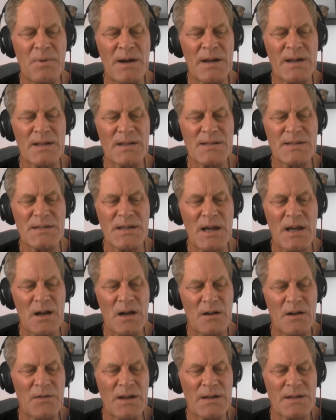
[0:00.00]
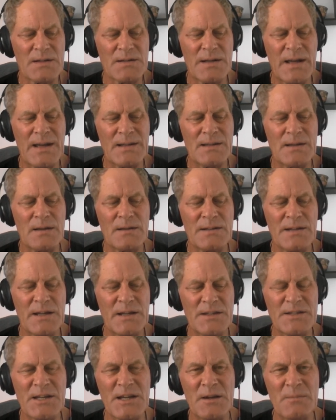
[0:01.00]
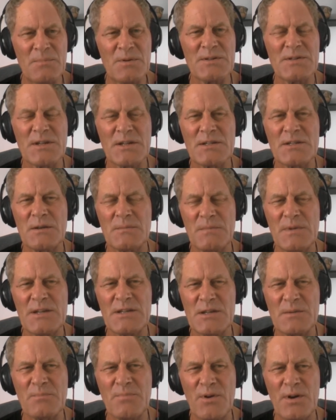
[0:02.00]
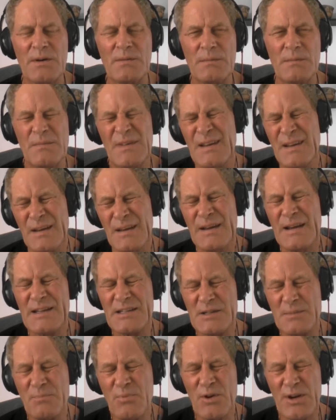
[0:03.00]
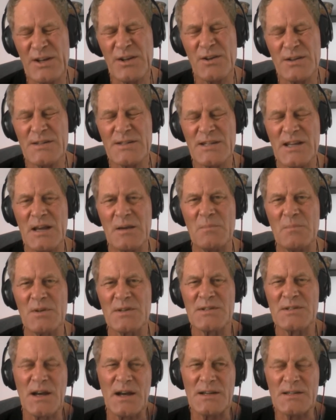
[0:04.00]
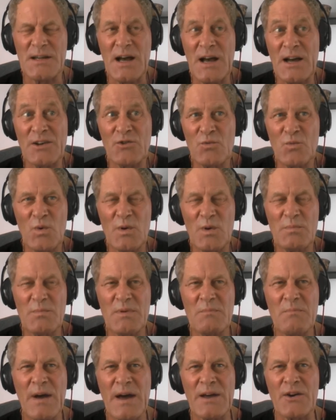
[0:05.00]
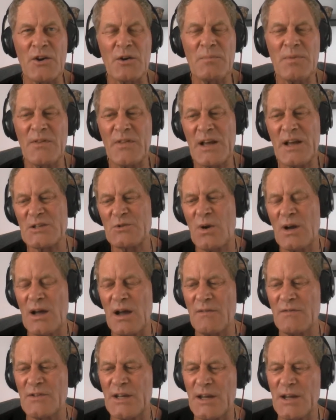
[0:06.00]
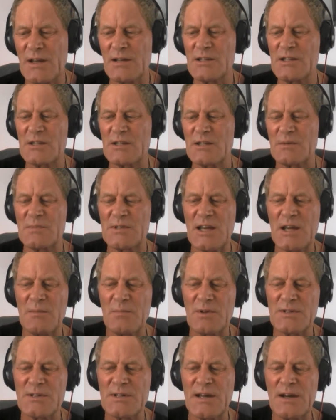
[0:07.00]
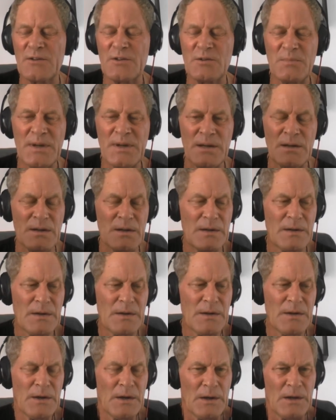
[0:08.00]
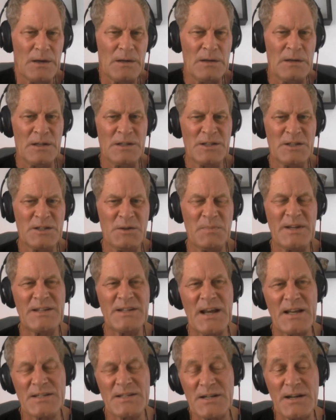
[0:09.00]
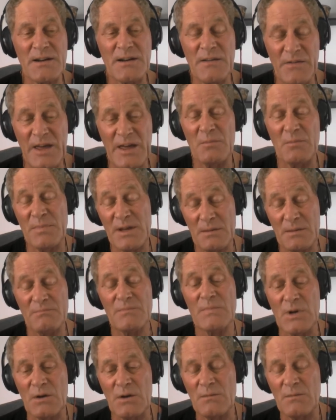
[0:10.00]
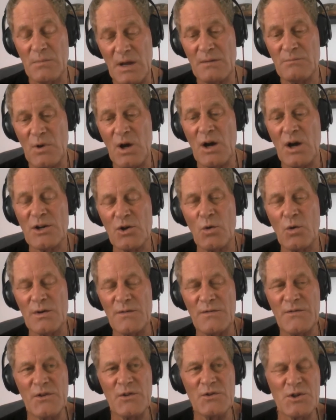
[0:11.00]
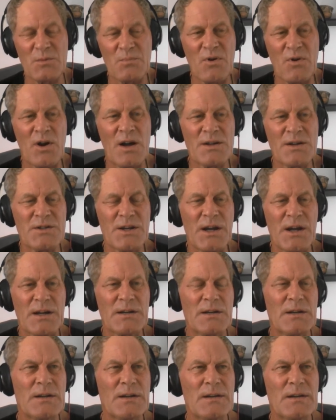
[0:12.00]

by itself, like 10 samples it's a pretty good sample size. 100 would be better, but that's why I've taken some samples now to be to be tested, and that'll be an ongoing future project.